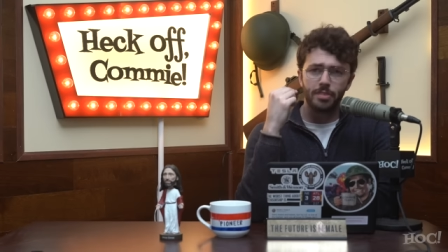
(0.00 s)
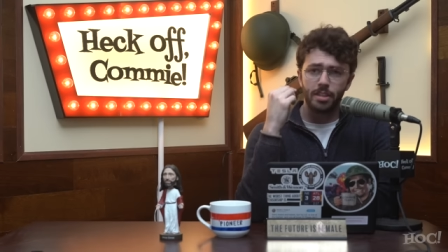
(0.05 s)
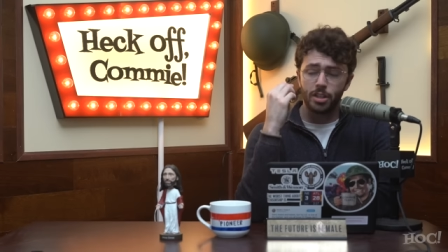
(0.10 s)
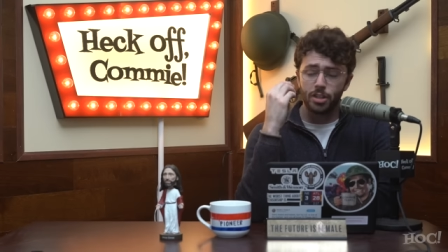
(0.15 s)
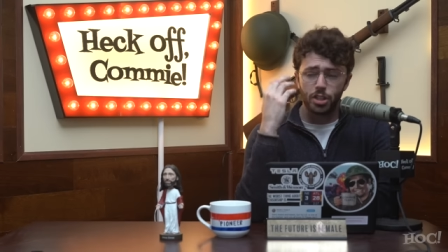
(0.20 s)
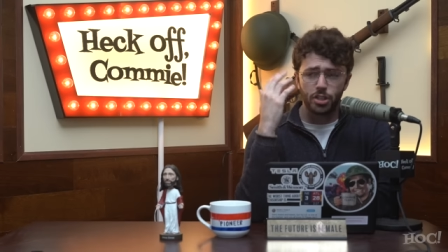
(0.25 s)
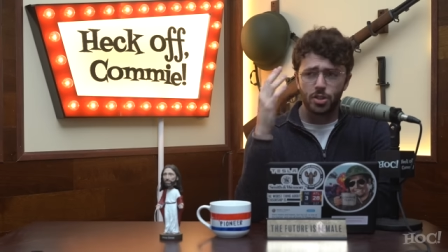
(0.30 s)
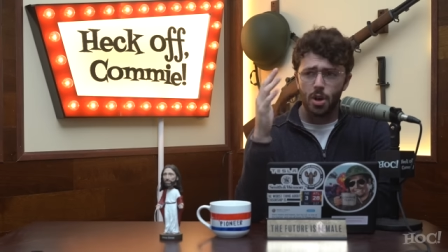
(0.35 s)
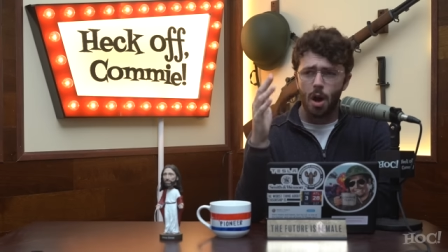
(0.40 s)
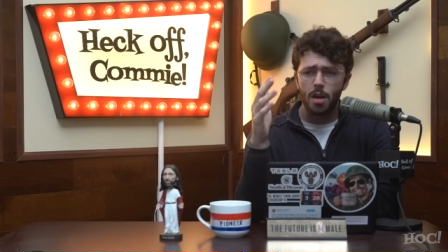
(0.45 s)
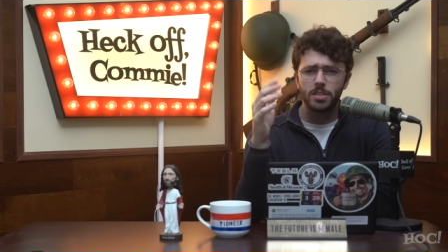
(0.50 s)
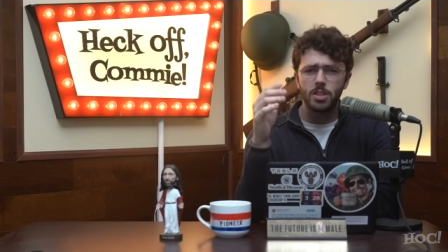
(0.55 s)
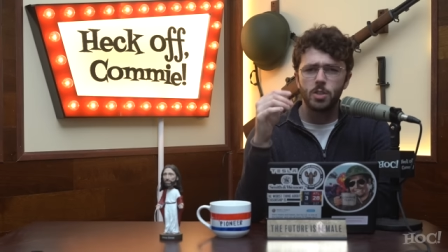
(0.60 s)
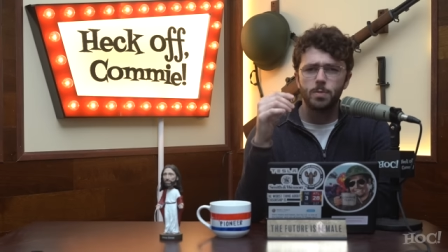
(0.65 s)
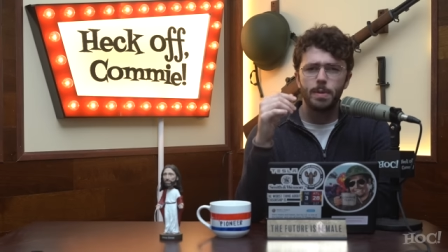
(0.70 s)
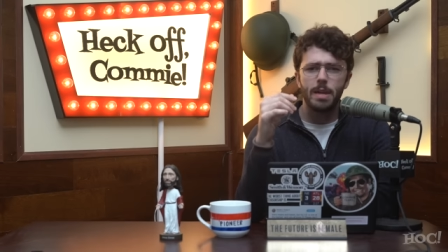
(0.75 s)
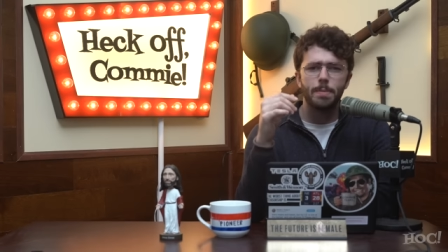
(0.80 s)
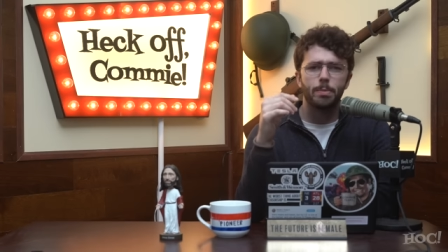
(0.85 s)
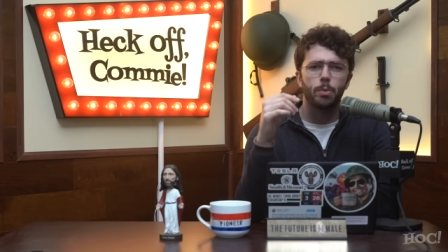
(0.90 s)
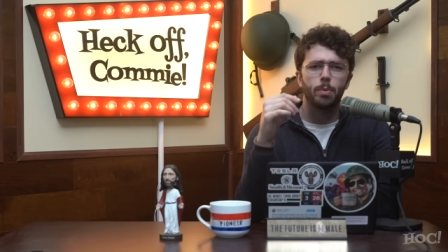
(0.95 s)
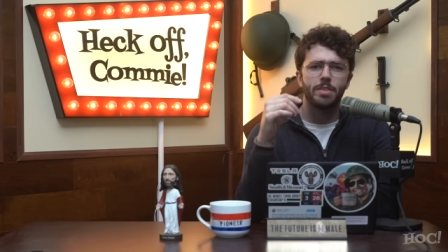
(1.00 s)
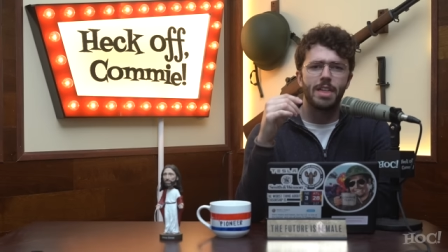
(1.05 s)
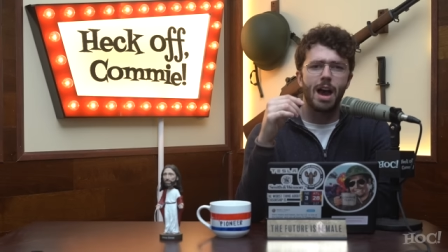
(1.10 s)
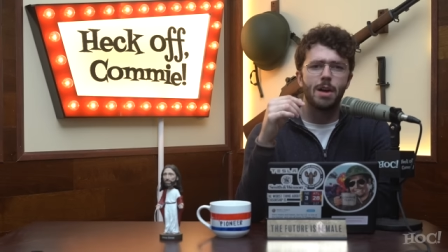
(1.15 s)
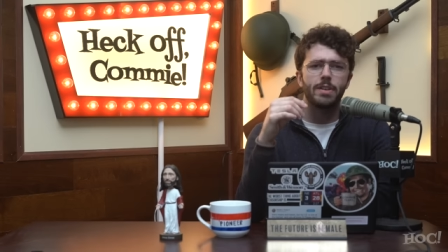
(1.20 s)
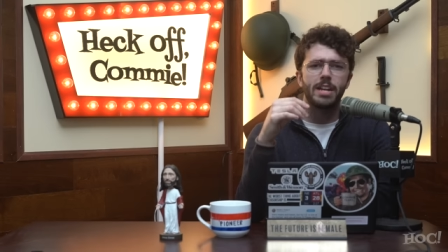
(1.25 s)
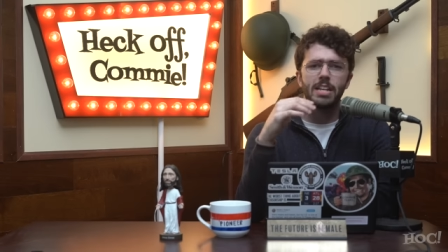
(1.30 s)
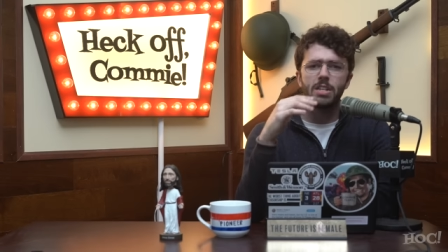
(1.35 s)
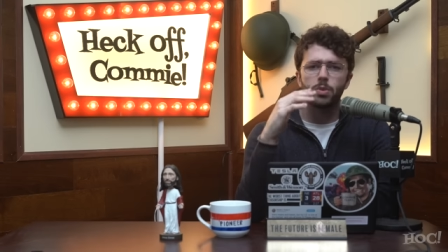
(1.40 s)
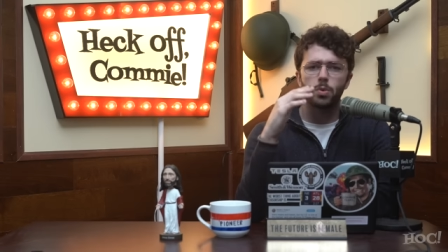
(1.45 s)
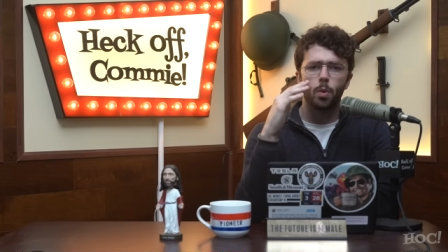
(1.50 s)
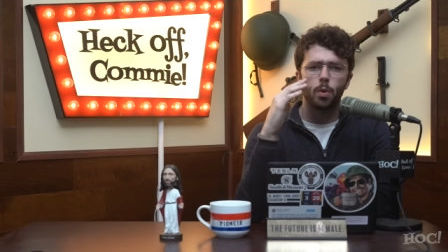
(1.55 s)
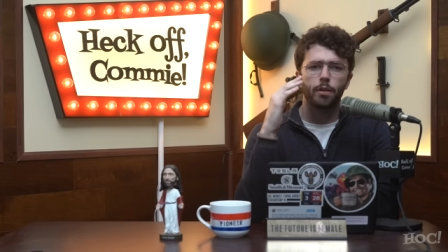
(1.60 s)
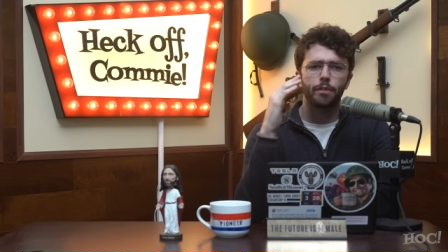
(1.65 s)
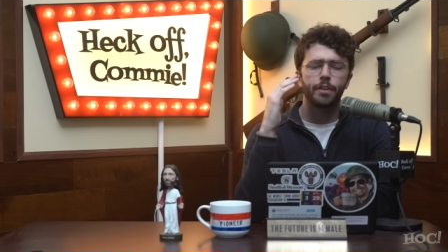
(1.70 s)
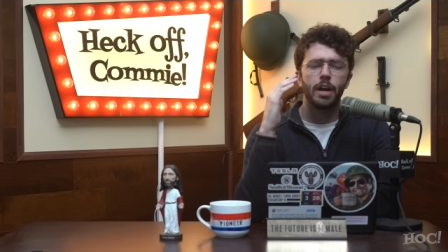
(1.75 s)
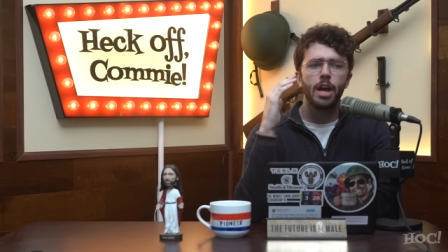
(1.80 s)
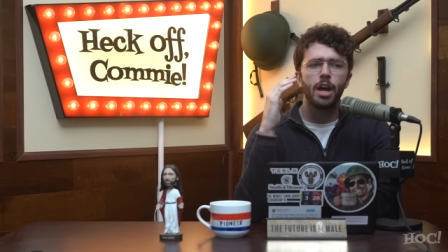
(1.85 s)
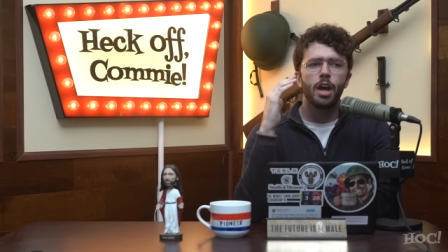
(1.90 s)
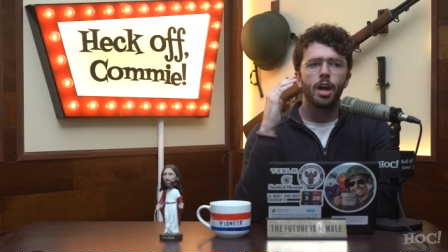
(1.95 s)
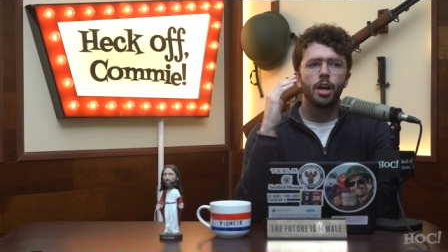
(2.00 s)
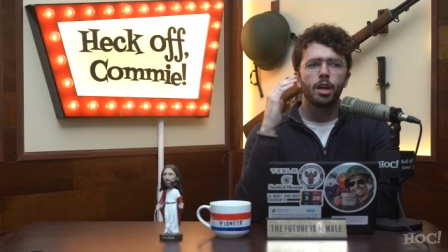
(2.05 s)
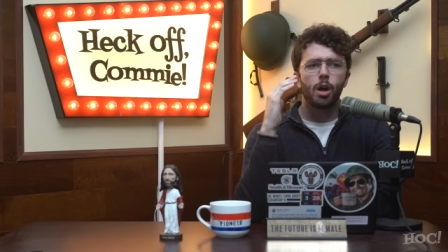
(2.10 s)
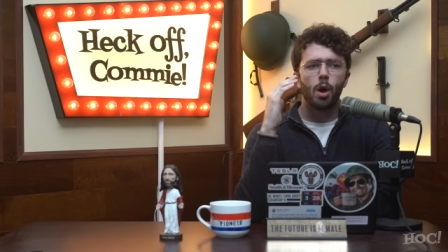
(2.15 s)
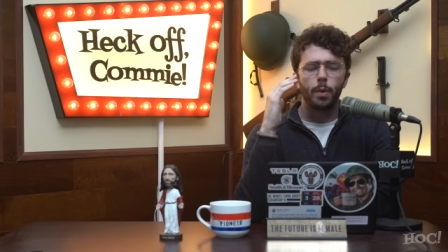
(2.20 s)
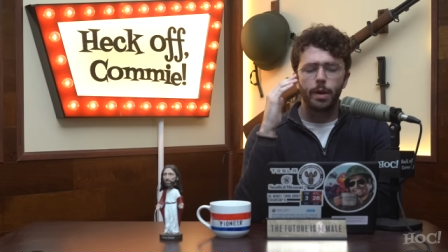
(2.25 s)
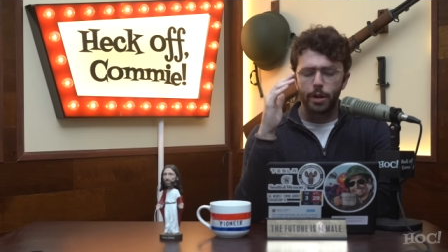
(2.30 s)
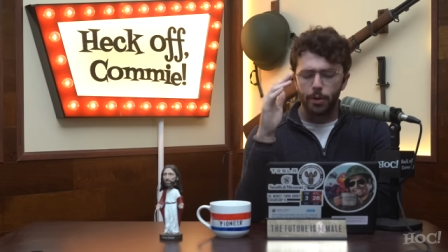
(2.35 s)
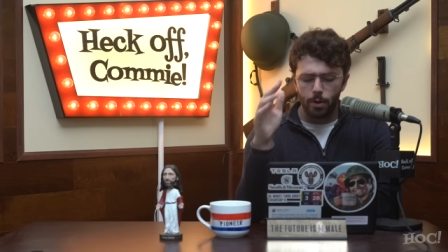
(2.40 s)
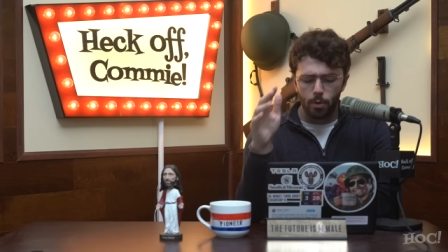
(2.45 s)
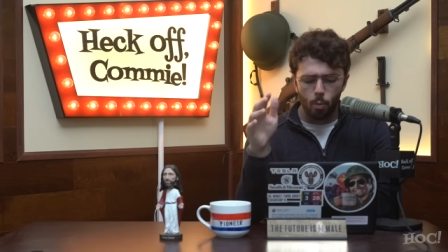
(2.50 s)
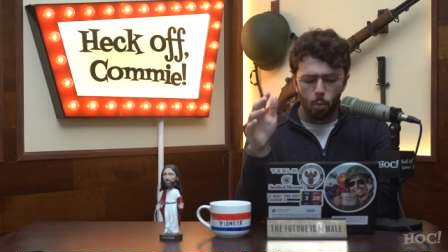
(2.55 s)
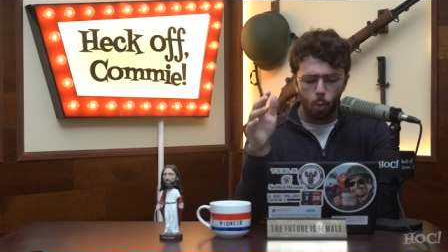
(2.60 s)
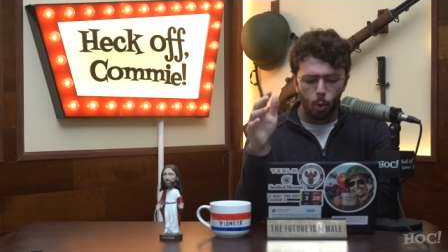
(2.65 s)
just all these people without any sort of coherent